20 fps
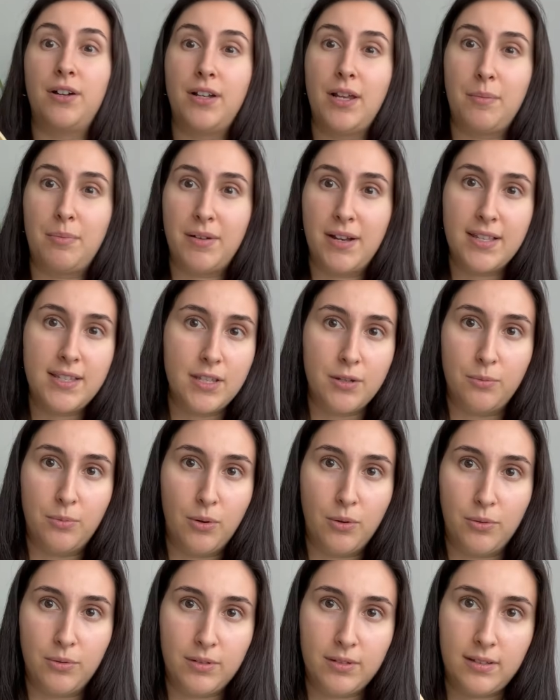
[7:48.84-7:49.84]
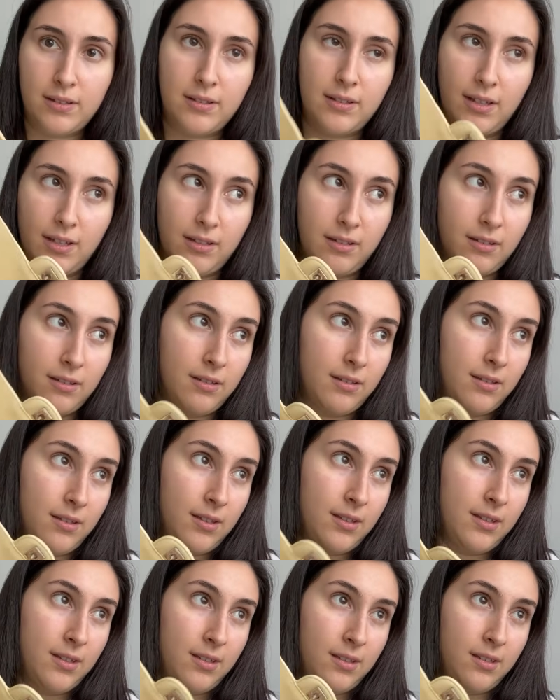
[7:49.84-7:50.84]
I press, it won't click.
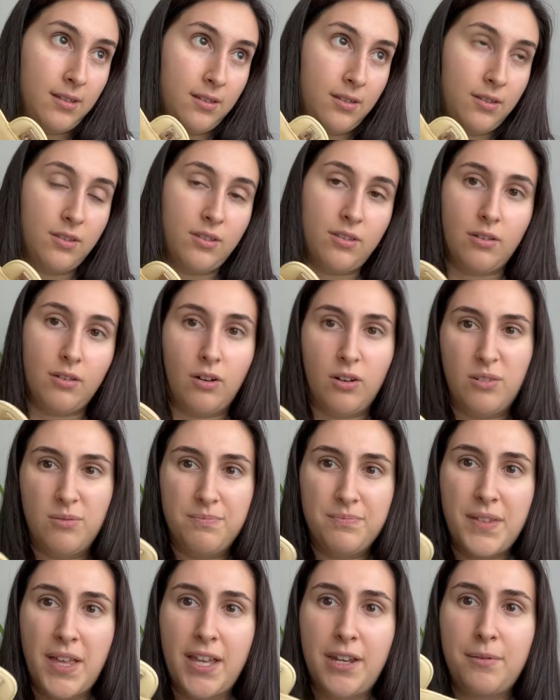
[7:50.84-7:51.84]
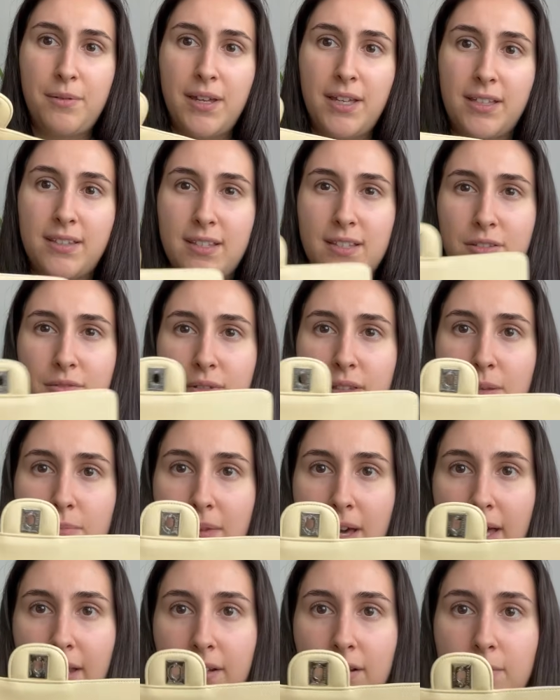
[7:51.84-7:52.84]
So anyway, it doesn't really
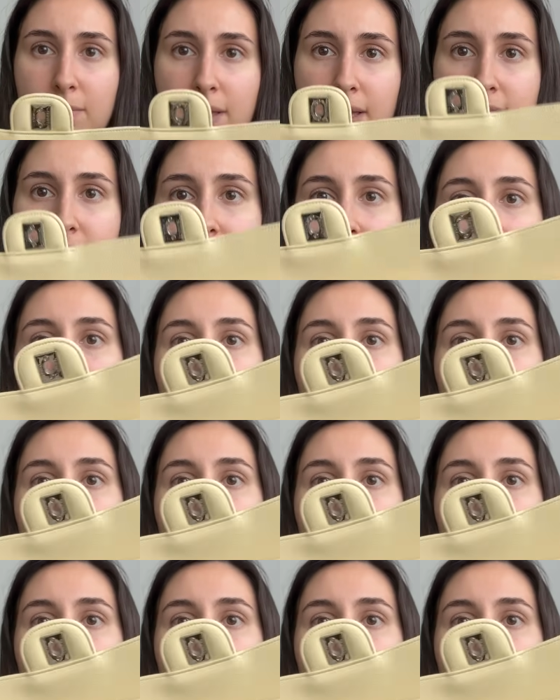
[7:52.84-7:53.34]
matter because